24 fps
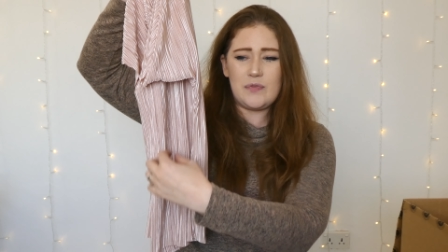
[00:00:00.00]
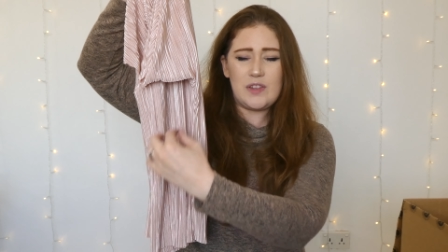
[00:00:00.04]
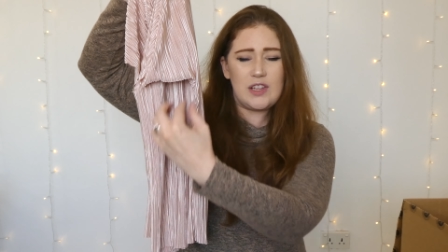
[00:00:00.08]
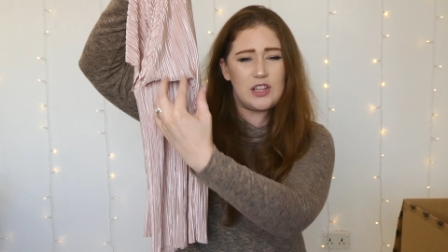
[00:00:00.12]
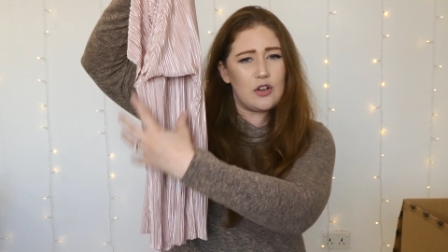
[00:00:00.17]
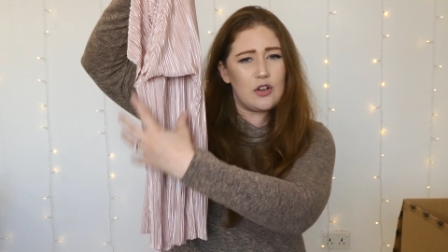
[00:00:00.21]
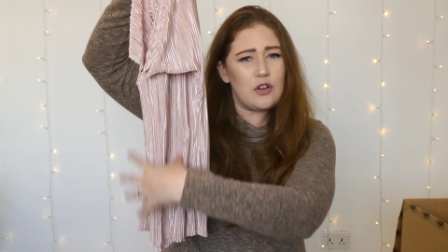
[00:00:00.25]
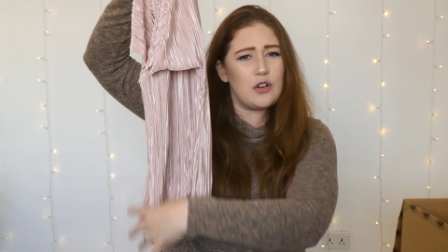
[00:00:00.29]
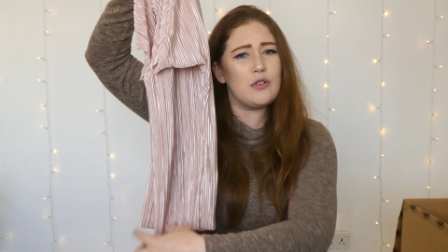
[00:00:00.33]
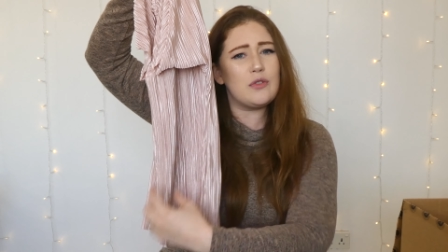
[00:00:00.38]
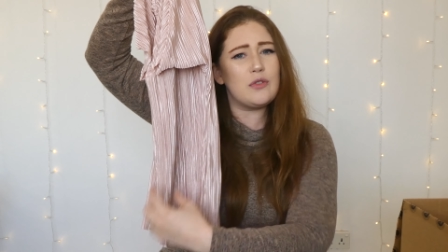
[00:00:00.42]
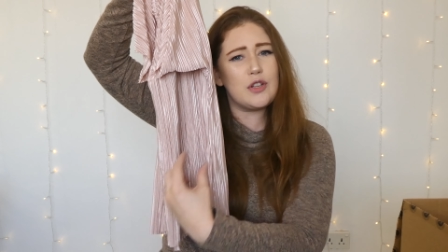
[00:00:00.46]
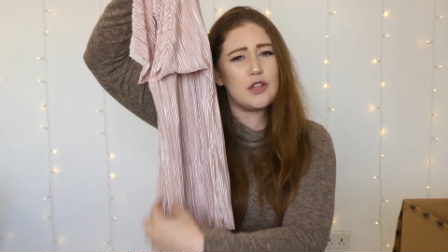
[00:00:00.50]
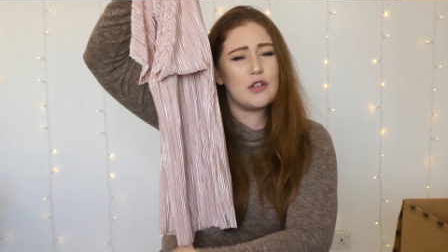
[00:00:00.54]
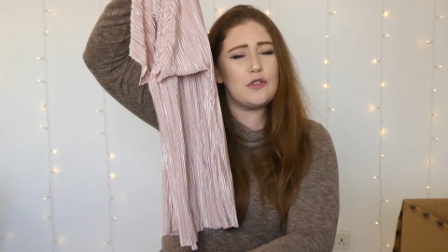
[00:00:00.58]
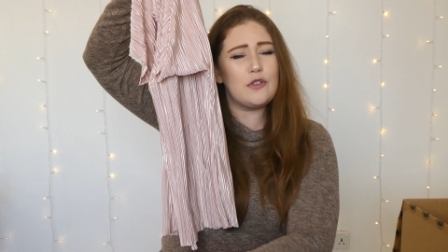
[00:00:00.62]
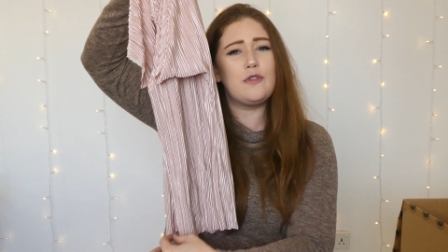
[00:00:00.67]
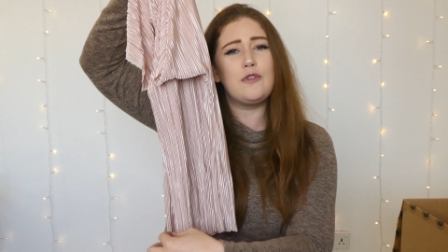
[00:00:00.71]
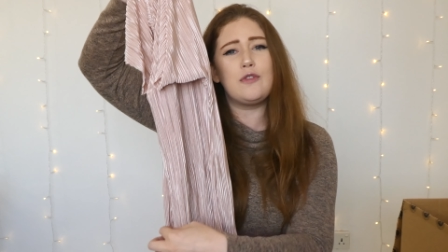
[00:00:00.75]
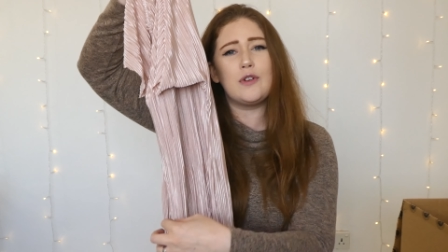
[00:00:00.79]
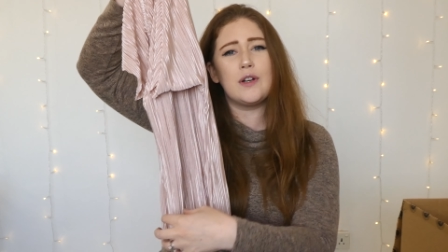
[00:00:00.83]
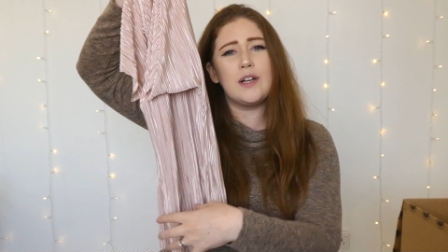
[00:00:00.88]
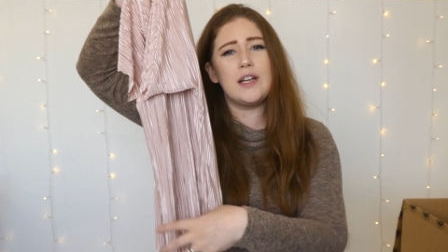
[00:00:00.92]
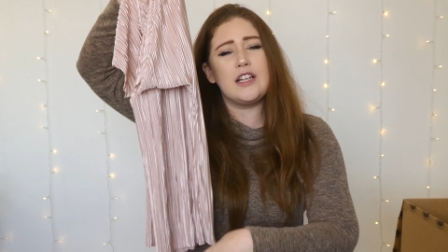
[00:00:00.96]
longer at the
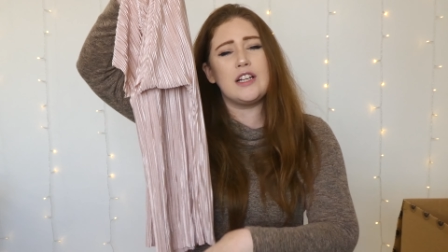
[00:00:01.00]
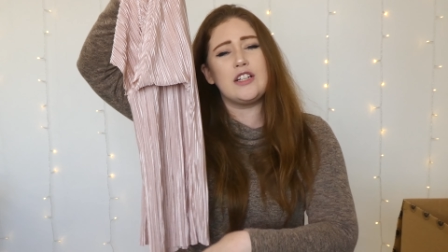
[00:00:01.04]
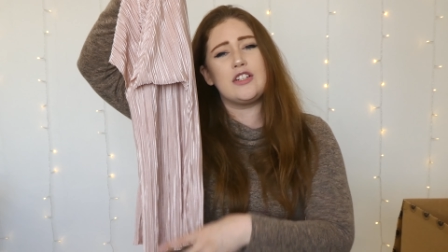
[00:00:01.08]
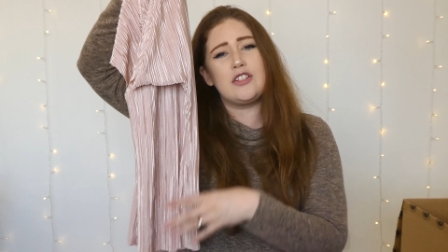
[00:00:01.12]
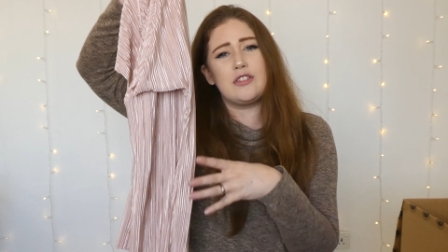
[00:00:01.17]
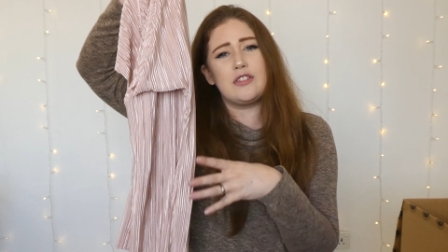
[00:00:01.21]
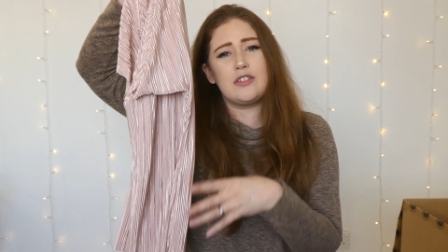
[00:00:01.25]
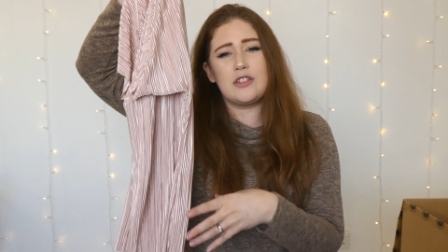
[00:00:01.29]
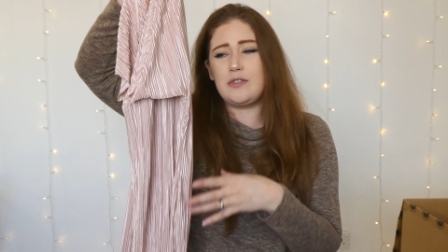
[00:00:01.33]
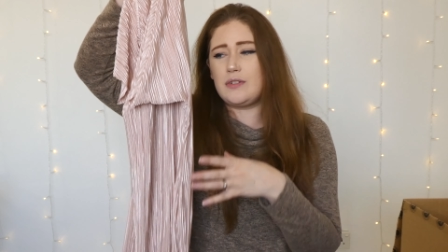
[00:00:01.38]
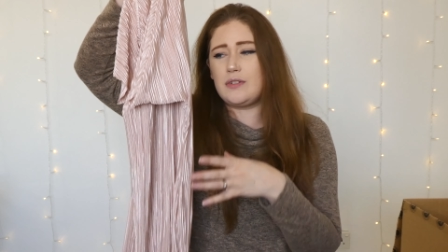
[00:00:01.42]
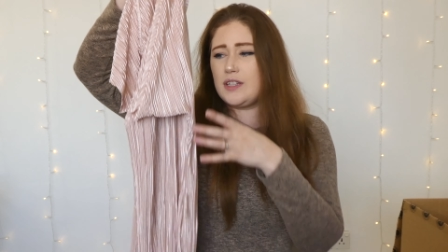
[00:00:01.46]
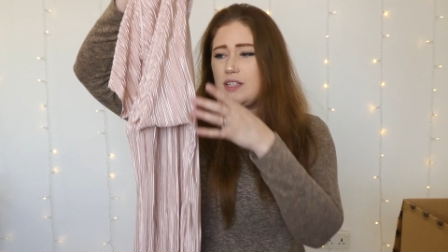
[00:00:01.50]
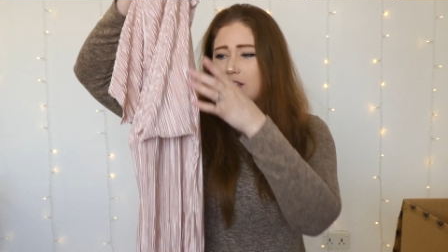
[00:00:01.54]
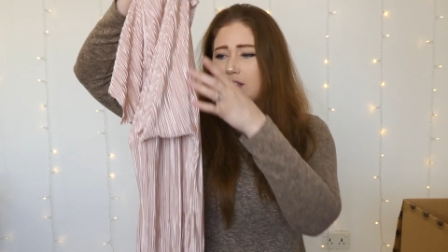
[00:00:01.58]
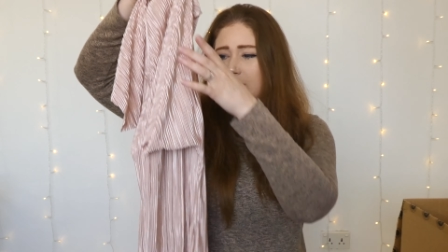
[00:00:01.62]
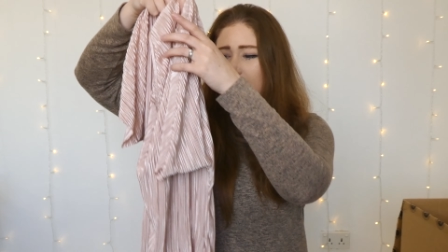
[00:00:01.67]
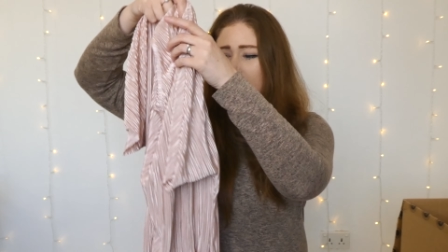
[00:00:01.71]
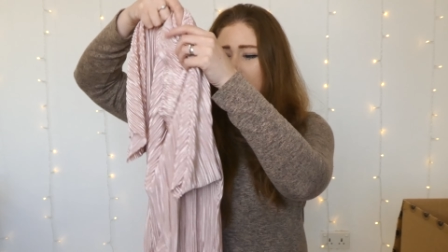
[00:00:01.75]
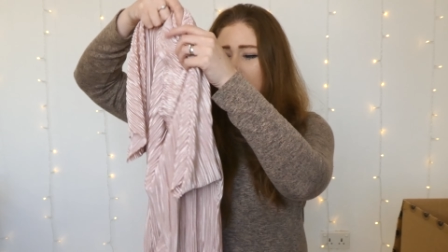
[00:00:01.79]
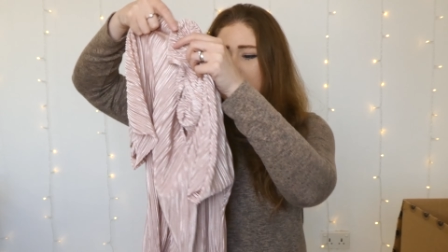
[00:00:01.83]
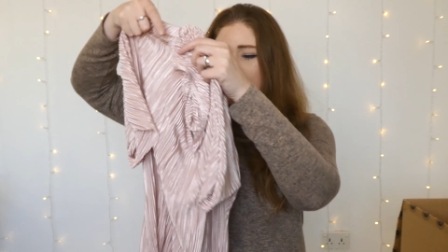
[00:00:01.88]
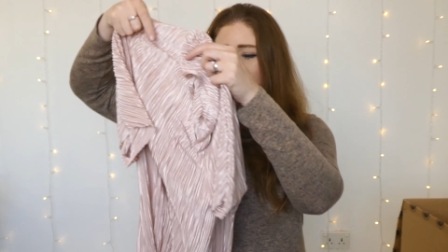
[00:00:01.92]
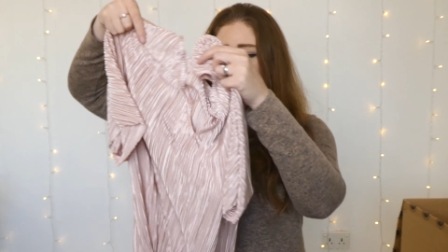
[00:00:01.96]
front and shorter at the
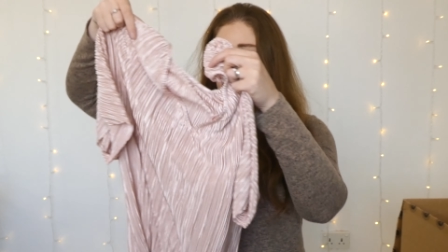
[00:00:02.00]
sides,